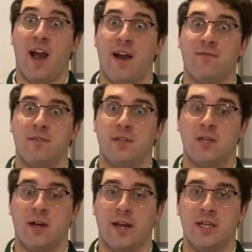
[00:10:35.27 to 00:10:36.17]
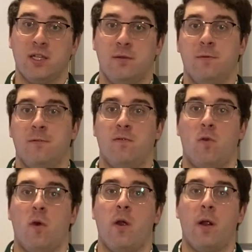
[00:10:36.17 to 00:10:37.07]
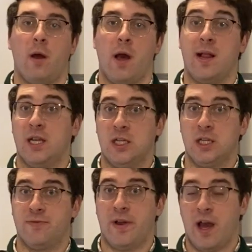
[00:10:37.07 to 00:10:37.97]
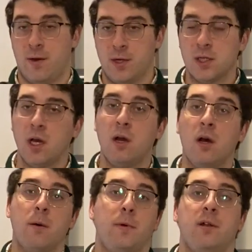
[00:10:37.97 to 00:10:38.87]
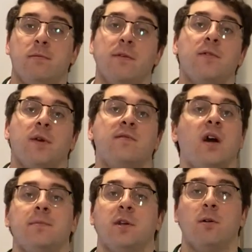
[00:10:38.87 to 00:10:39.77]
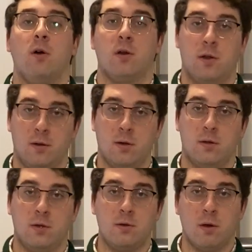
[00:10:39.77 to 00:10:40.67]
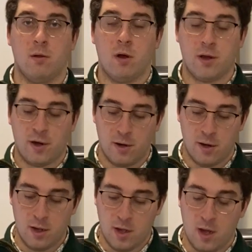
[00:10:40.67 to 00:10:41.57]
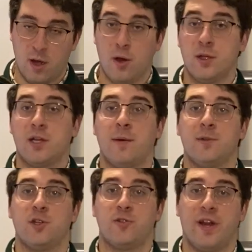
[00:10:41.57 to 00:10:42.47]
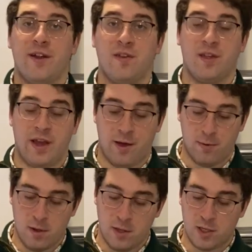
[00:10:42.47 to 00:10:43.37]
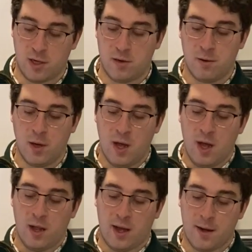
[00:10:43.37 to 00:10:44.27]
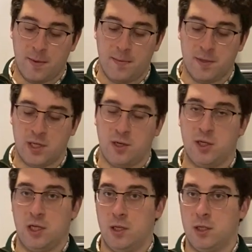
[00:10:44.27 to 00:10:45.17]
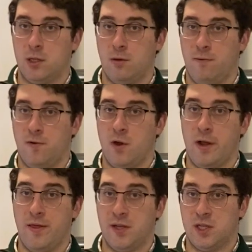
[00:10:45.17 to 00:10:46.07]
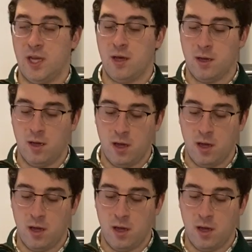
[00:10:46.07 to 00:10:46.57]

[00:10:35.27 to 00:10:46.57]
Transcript: After the stock has simmered for at least 3 hours, but if you have time to go longer, do go longer, time to strain everything out. So a lot of people say you should do this over the sink,